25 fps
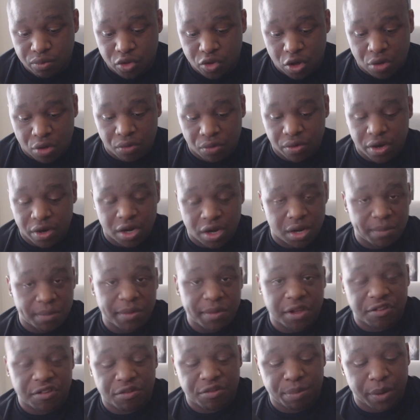So
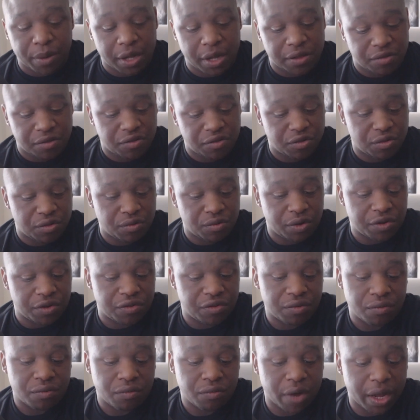let me explain the
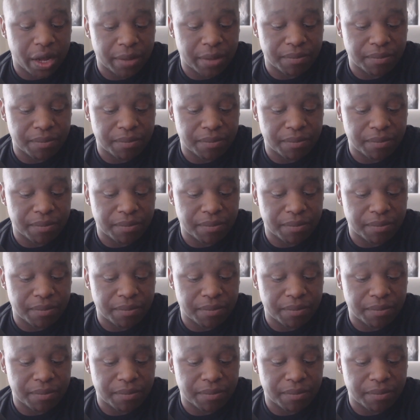situation.